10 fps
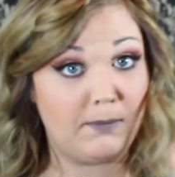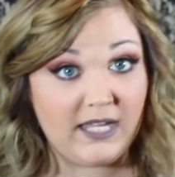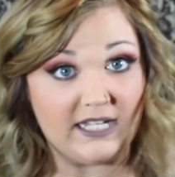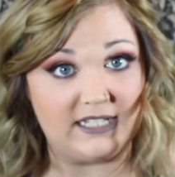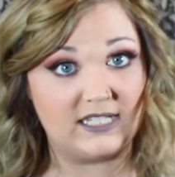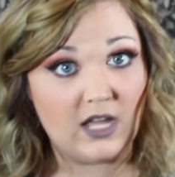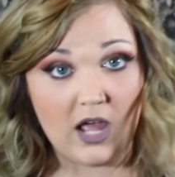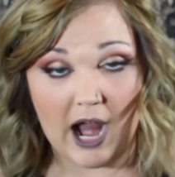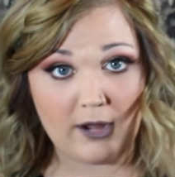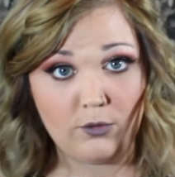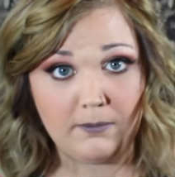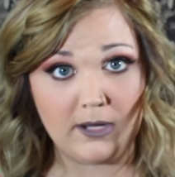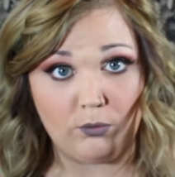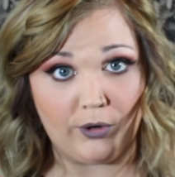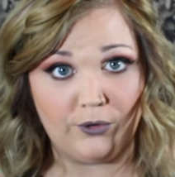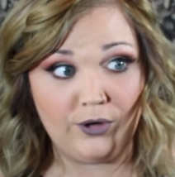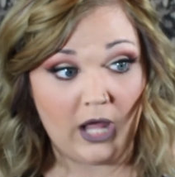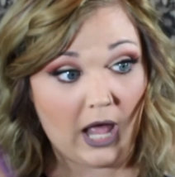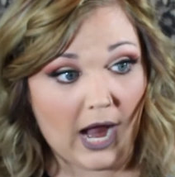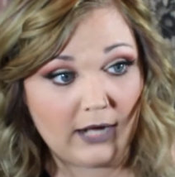Please. I don't want to be rude.
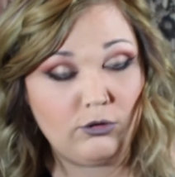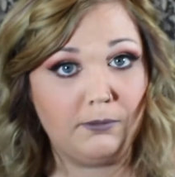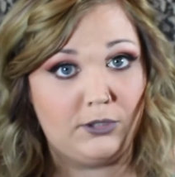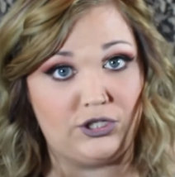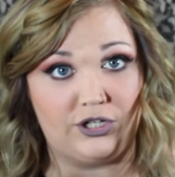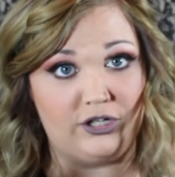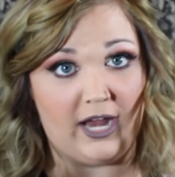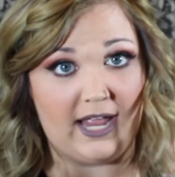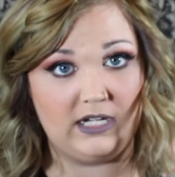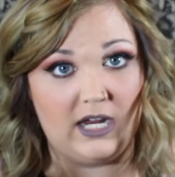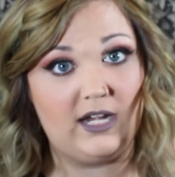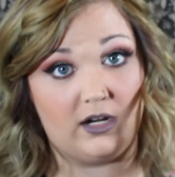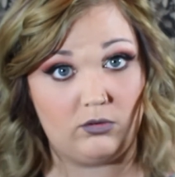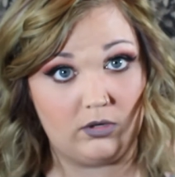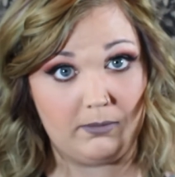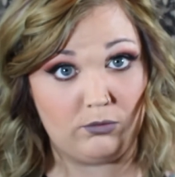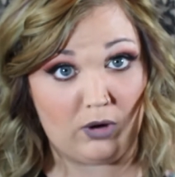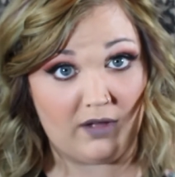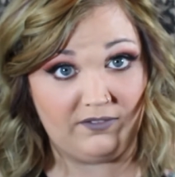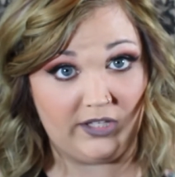I don't want to push on your head, and I don't want to be
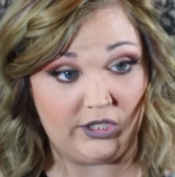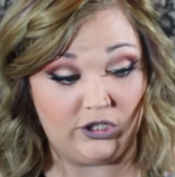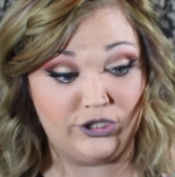rough either.